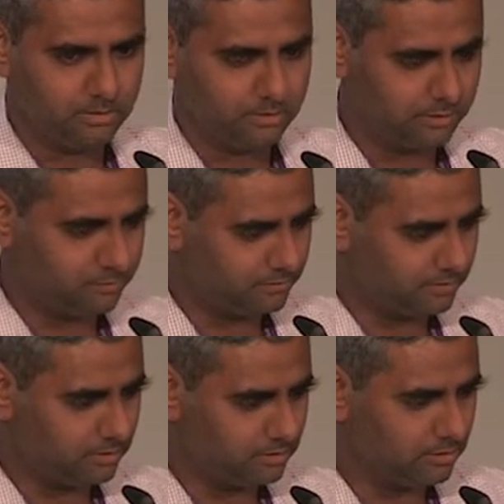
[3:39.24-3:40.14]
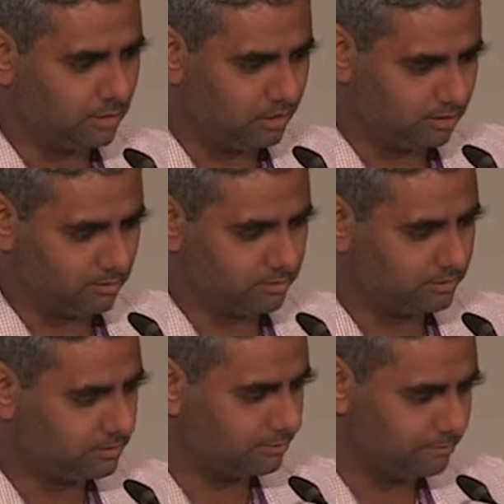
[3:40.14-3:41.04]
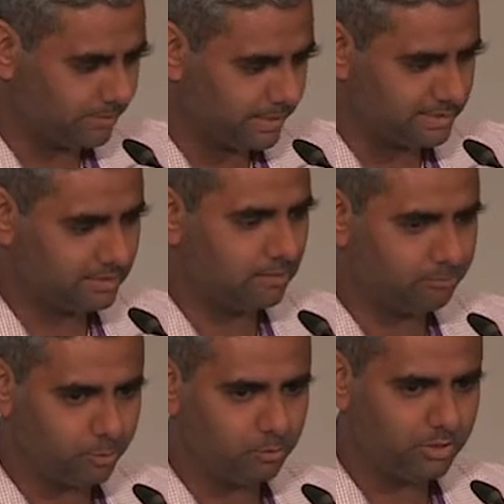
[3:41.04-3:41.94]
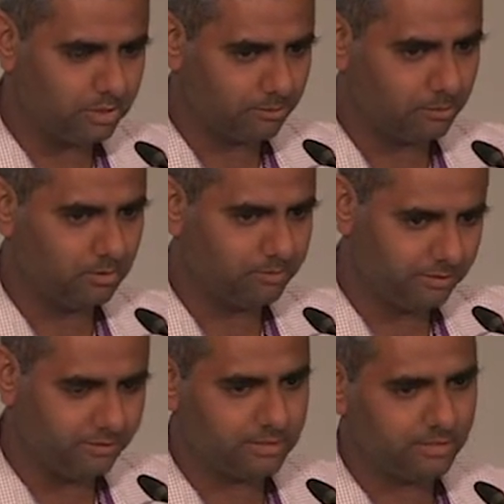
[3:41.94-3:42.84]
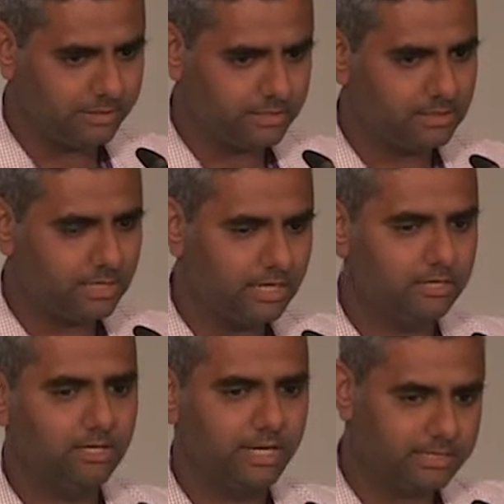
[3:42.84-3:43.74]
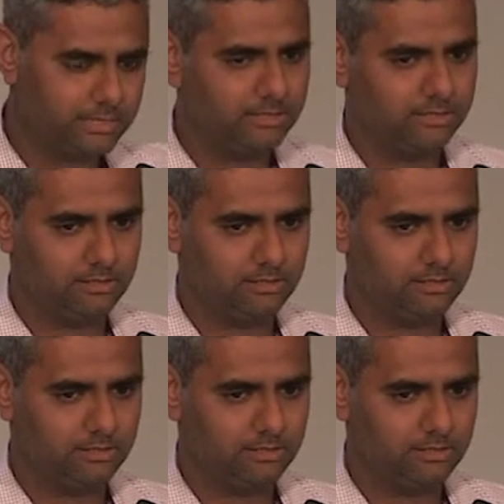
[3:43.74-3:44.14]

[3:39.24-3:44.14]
sort of best up to the previous iteration, and the next